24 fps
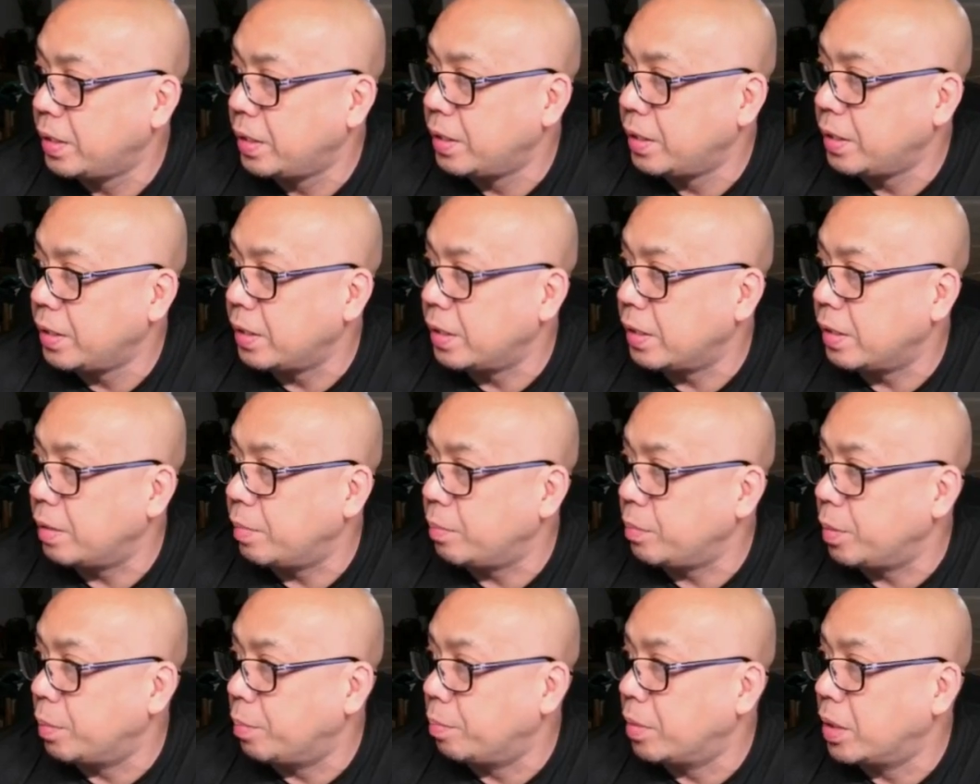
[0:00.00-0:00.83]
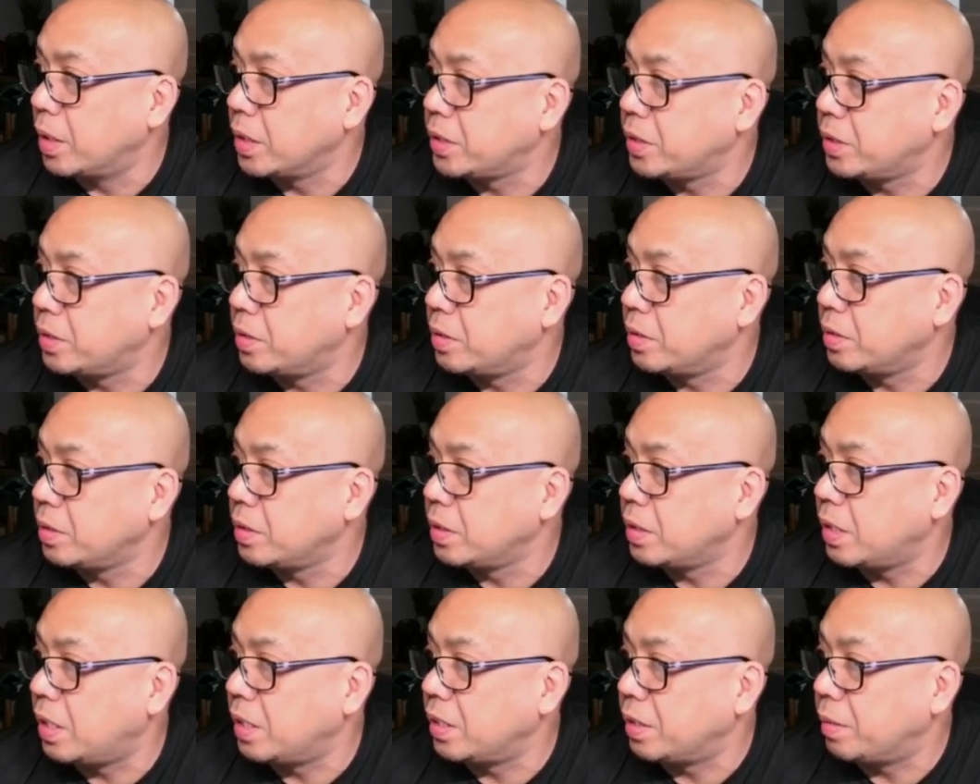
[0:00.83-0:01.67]
the muscle
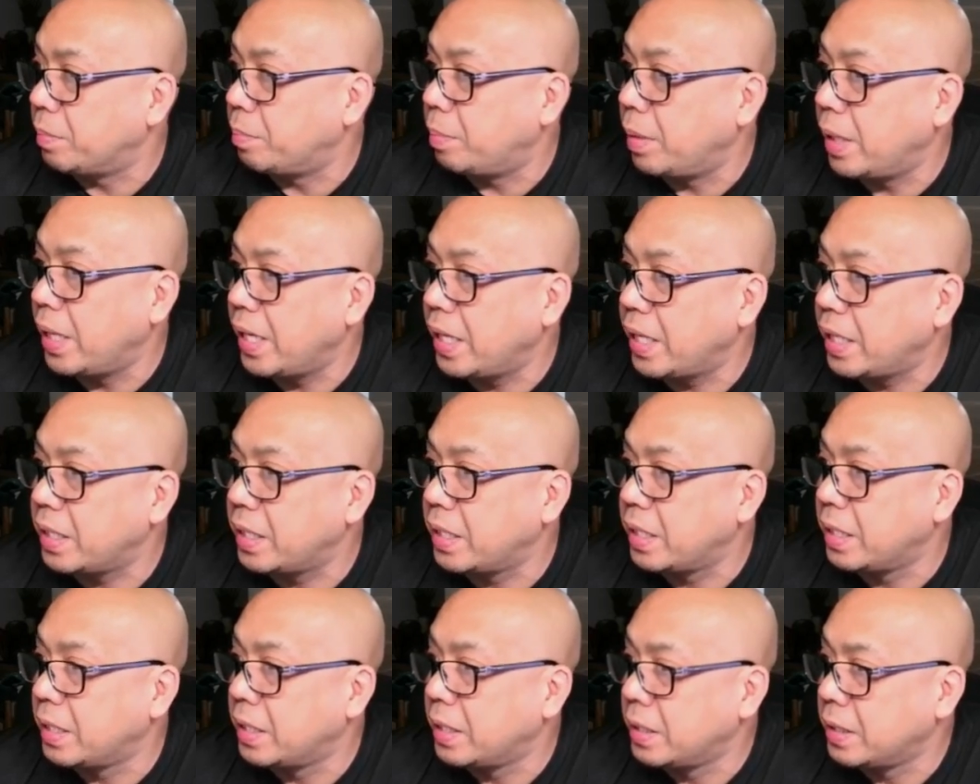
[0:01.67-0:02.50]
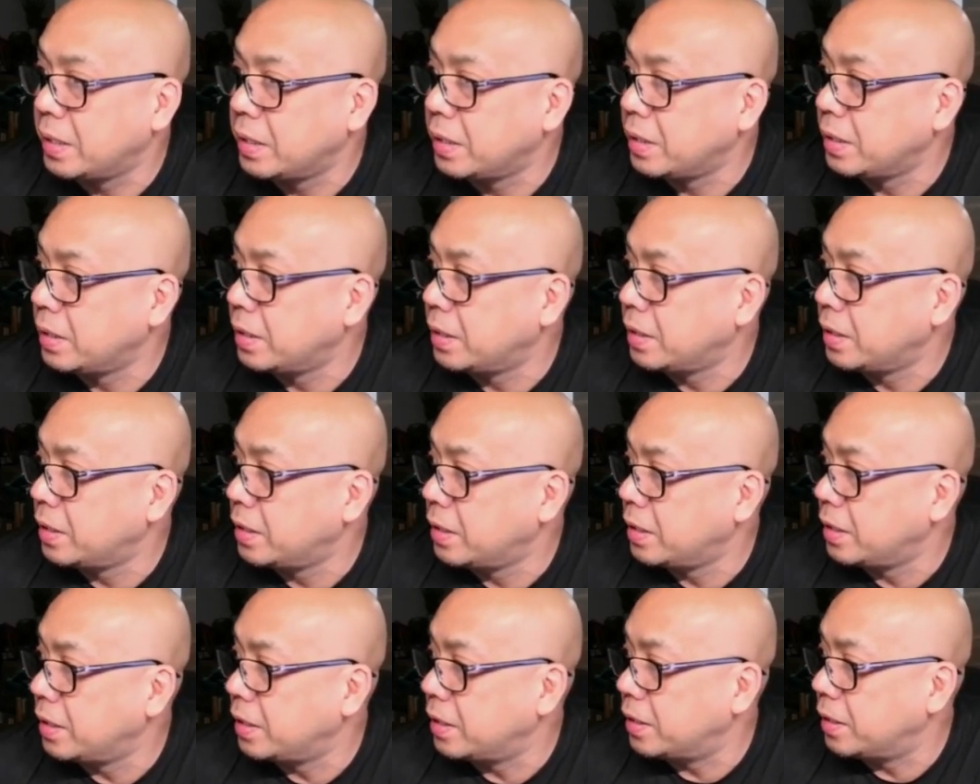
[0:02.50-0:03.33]
on the back.
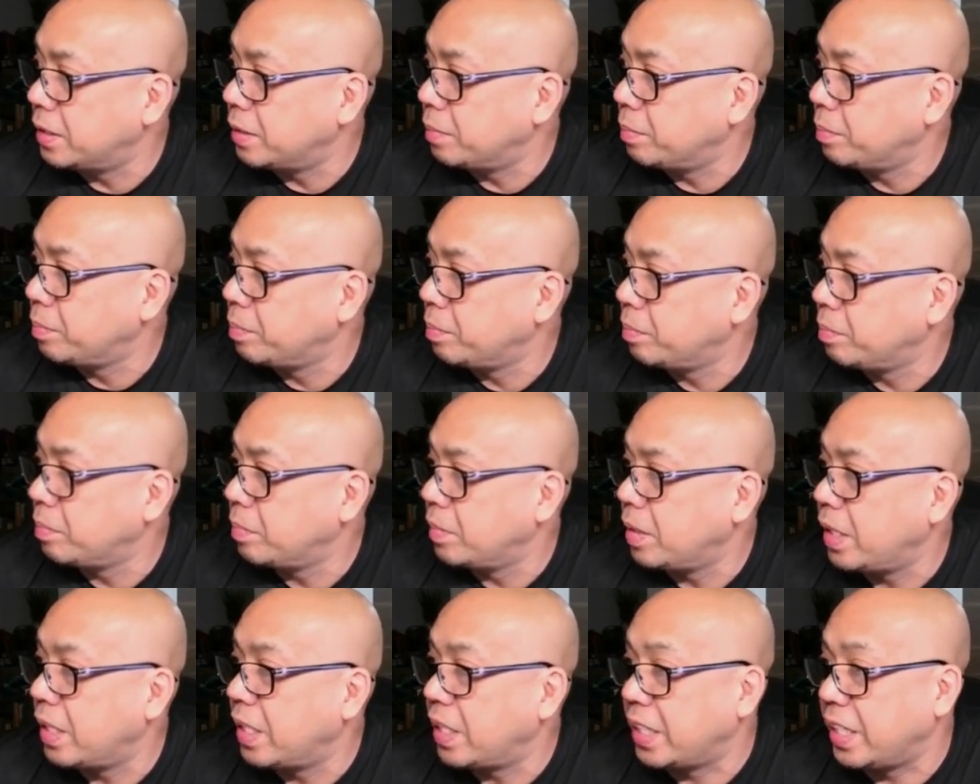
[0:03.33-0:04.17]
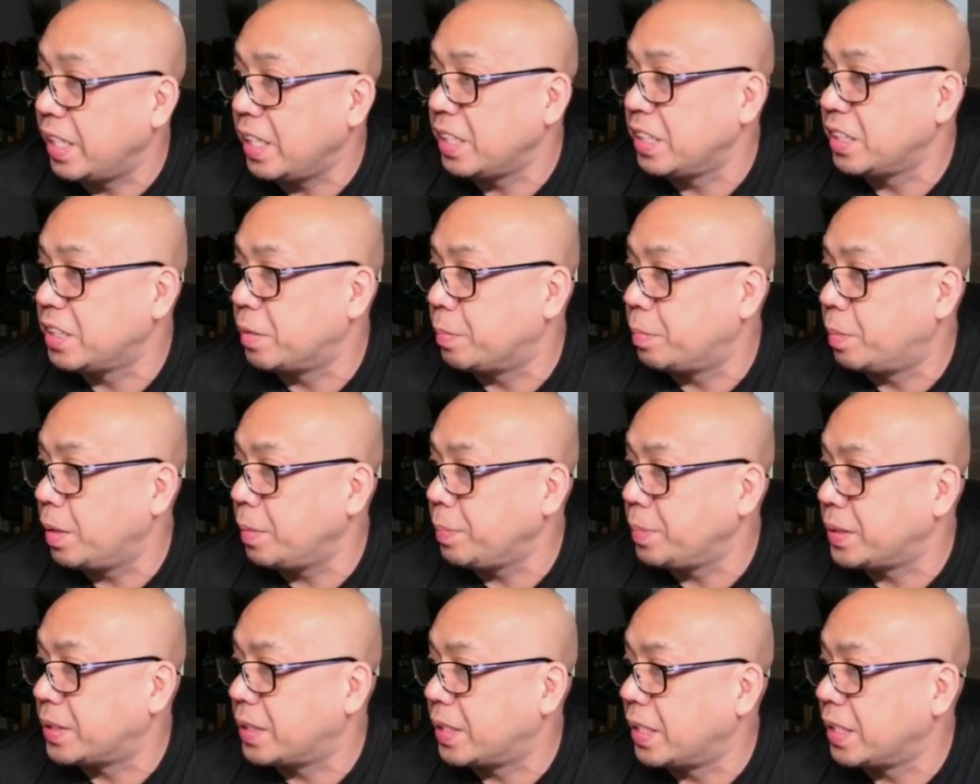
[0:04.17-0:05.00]
And again, these are
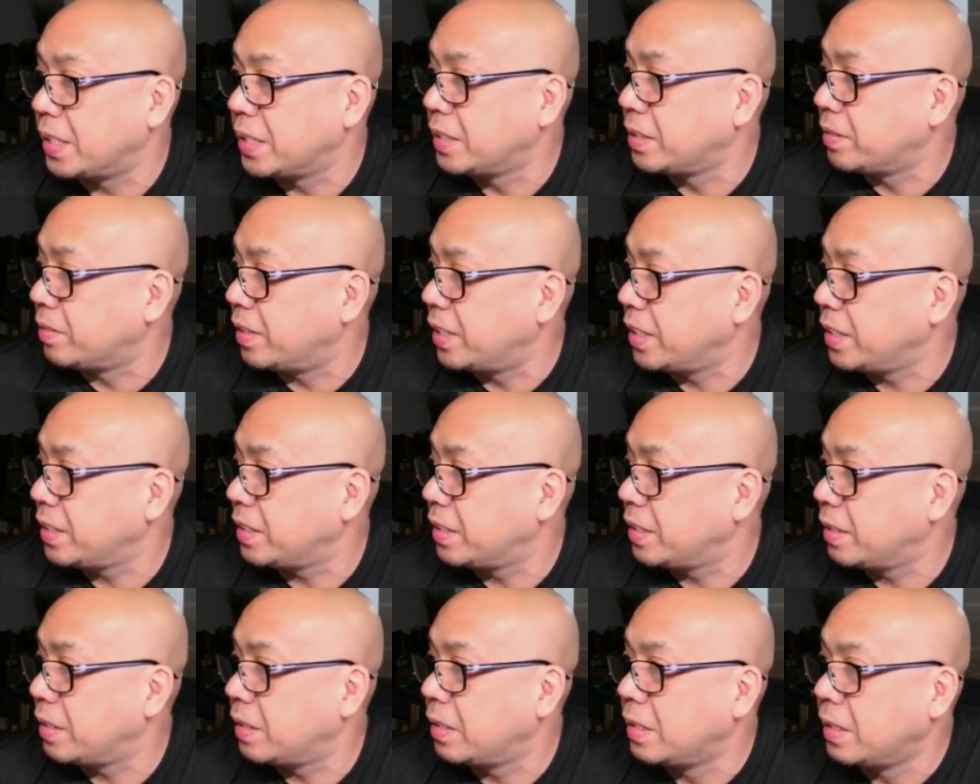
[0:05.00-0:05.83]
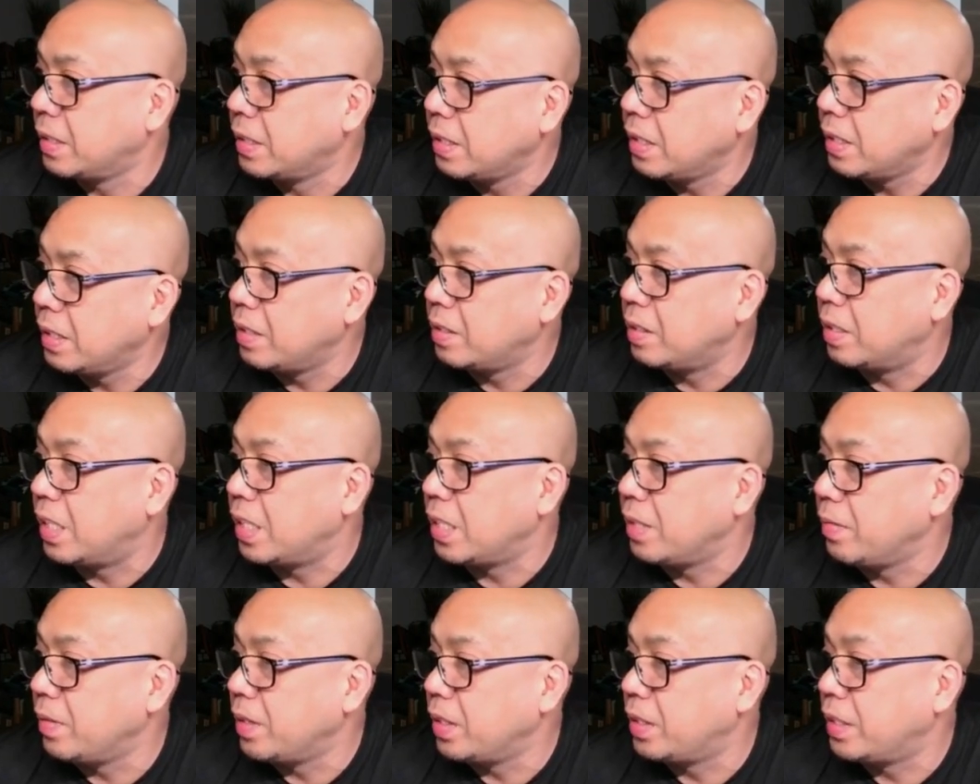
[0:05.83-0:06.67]
puppies, guys, right? Not
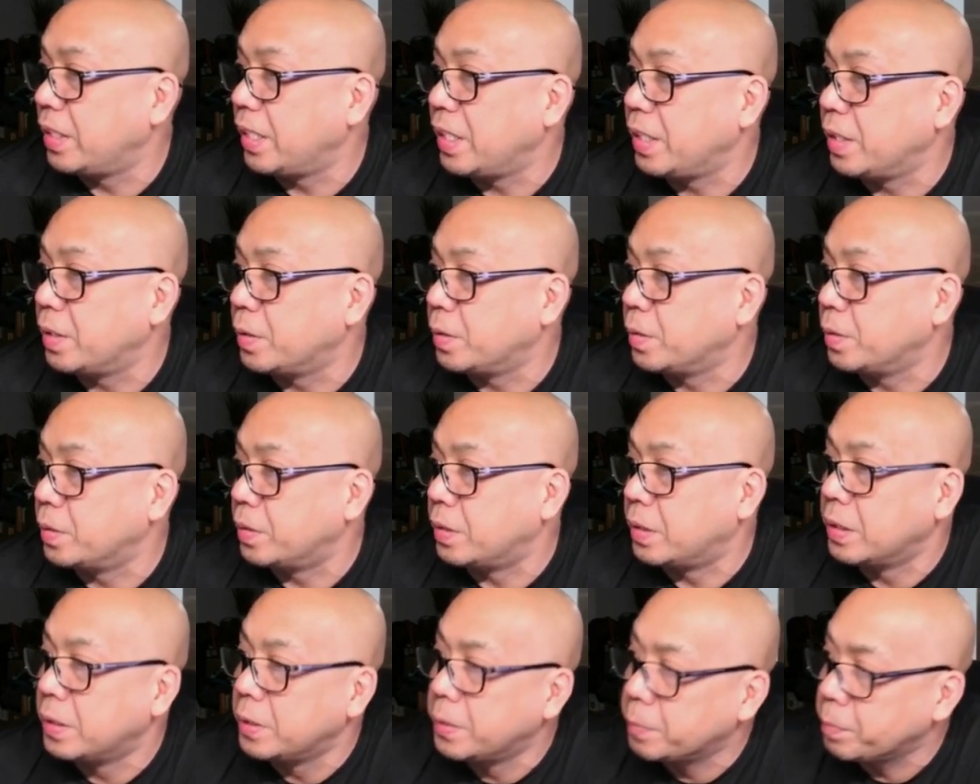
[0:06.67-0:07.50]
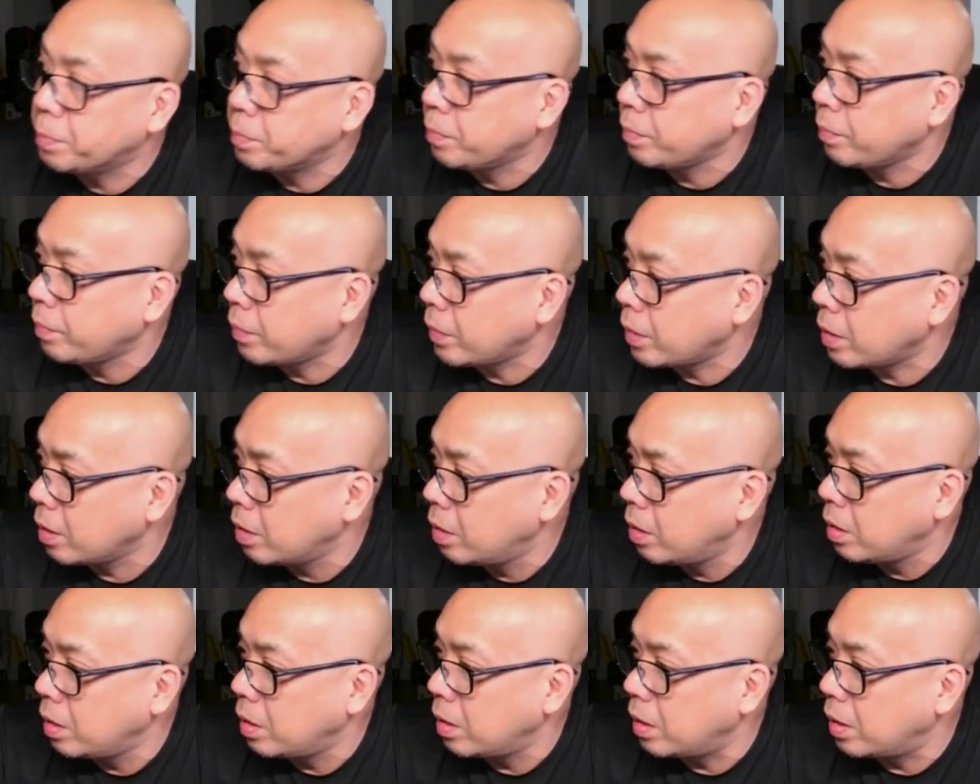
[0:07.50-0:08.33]
even a day old.
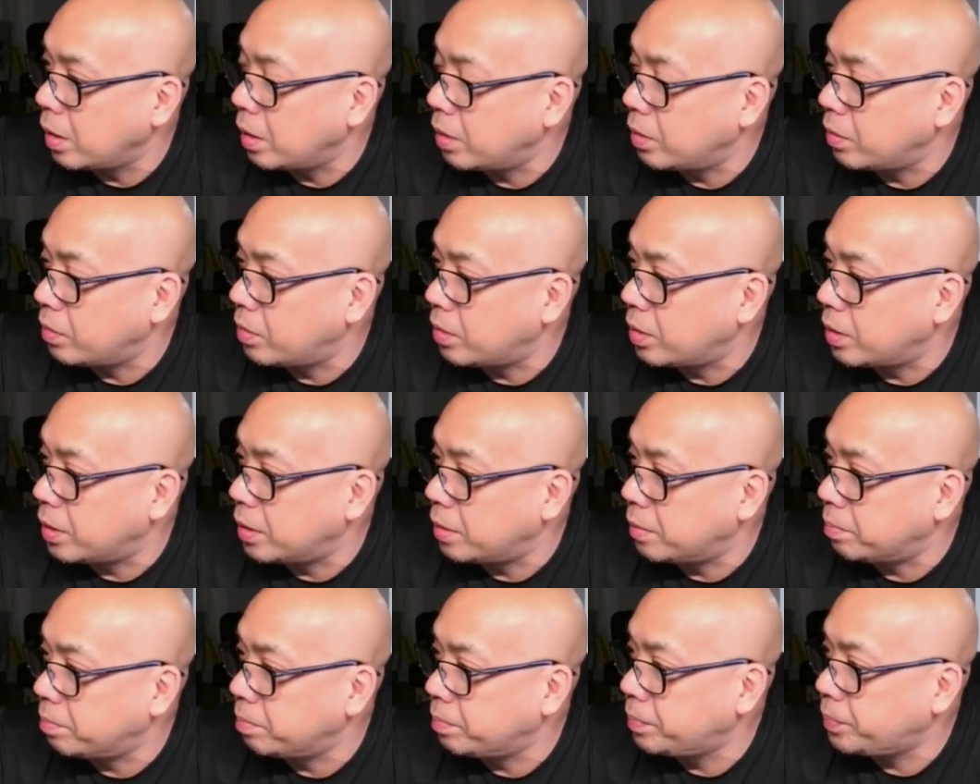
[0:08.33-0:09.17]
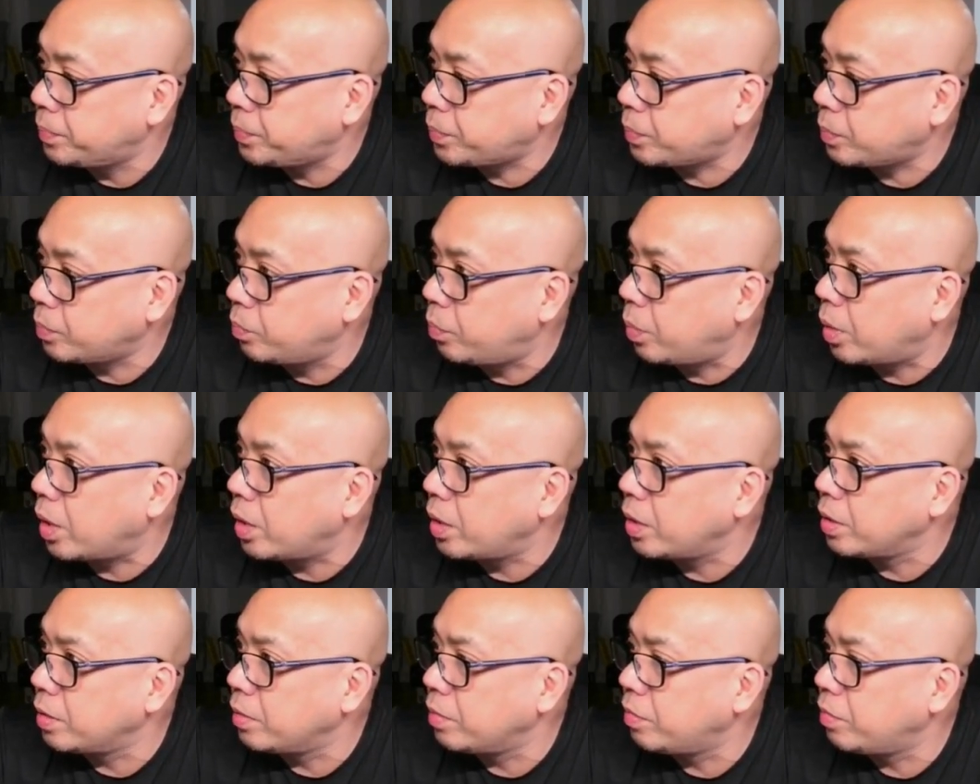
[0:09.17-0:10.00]
And
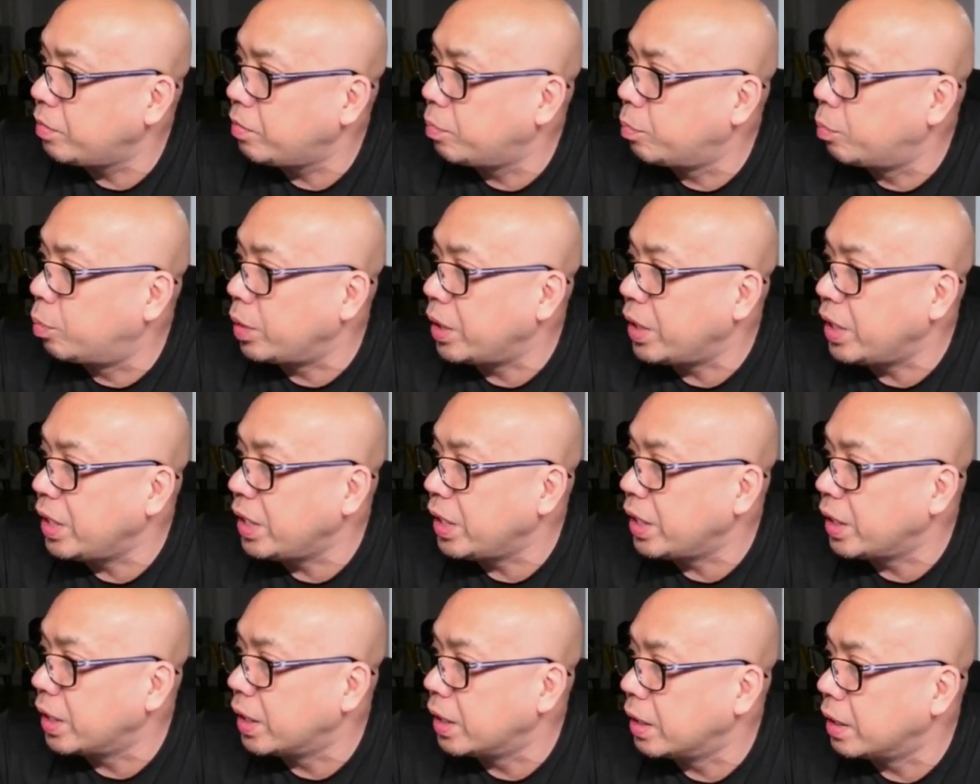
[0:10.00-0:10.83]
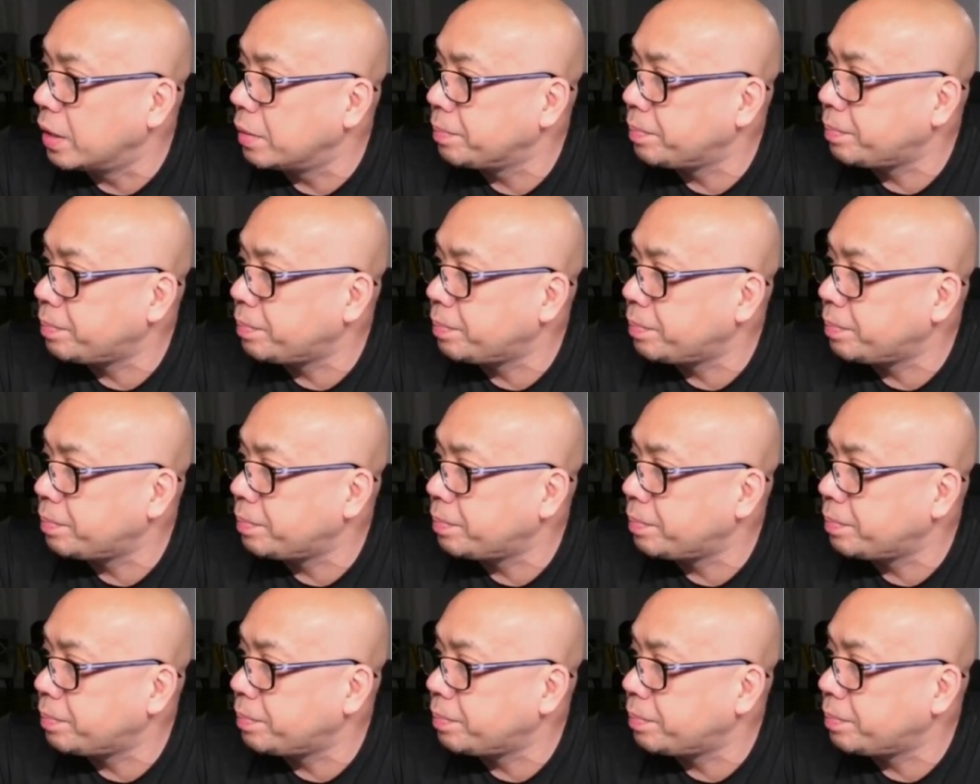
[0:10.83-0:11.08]
part of breeding